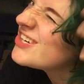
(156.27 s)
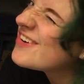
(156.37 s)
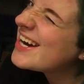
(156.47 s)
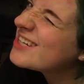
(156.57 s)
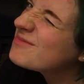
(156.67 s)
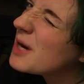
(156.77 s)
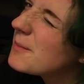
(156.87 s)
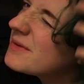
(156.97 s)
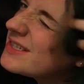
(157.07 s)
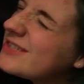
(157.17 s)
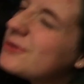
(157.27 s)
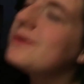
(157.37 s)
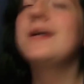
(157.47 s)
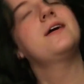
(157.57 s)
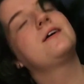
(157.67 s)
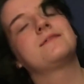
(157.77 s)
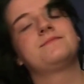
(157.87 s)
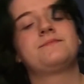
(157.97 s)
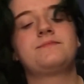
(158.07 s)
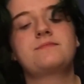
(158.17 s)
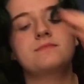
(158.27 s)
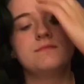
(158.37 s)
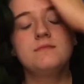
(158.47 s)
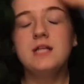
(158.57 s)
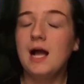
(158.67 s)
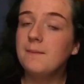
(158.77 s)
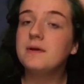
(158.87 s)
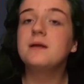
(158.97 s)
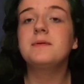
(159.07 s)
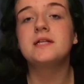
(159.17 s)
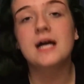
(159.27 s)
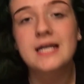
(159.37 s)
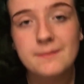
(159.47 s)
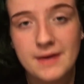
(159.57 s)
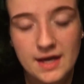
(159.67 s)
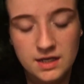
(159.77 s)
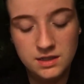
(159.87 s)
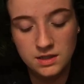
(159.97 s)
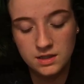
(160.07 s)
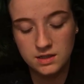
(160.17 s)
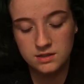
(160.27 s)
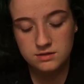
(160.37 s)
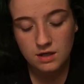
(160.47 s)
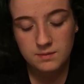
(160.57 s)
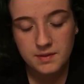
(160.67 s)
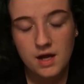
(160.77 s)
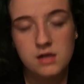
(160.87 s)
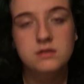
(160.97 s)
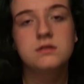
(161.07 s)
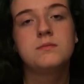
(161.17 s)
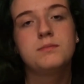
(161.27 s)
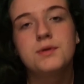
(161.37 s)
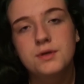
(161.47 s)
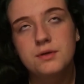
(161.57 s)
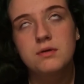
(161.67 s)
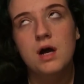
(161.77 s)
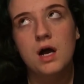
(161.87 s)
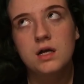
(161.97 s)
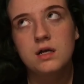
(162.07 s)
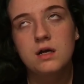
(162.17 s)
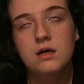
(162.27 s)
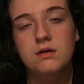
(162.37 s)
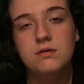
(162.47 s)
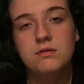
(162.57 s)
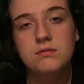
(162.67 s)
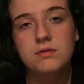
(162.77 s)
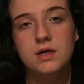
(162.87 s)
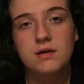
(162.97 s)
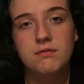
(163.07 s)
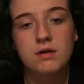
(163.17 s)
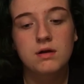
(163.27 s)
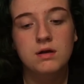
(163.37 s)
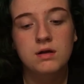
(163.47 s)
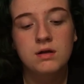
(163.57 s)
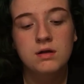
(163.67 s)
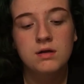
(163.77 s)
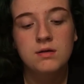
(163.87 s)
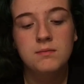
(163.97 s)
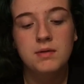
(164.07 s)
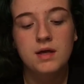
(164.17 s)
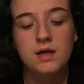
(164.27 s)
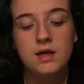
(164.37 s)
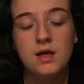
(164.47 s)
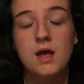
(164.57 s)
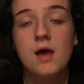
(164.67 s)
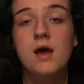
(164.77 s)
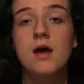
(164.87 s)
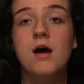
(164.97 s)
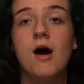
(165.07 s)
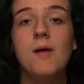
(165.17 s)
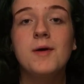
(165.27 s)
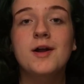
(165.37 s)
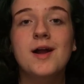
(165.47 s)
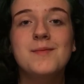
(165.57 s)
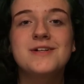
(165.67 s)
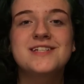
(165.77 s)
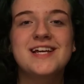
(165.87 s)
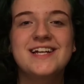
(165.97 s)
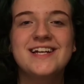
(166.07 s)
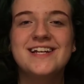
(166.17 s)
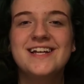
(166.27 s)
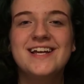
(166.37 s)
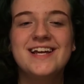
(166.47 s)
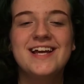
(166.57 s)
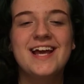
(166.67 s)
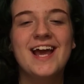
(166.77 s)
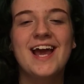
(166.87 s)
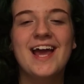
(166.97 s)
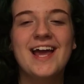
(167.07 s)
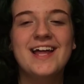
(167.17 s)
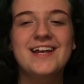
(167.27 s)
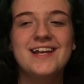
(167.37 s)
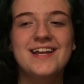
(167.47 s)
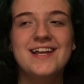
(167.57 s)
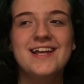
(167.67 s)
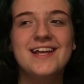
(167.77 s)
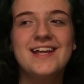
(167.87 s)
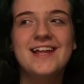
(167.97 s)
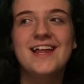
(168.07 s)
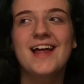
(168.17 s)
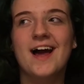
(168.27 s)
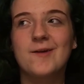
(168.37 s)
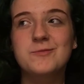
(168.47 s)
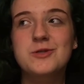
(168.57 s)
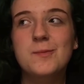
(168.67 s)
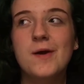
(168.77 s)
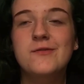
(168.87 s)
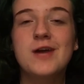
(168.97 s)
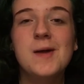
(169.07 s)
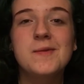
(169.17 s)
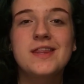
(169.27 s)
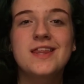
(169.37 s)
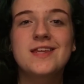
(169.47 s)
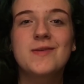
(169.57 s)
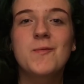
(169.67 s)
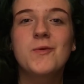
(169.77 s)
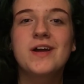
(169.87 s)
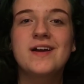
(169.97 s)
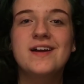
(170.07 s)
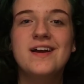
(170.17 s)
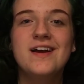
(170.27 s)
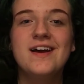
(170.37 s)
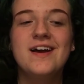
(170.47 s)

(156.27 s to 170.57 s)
know how to properly do hair. I'm gonna be dyeing it back dark brown. Boo, I know, whatever. But all my grandmas hate it, and I'm sure my family thinks I'm weird,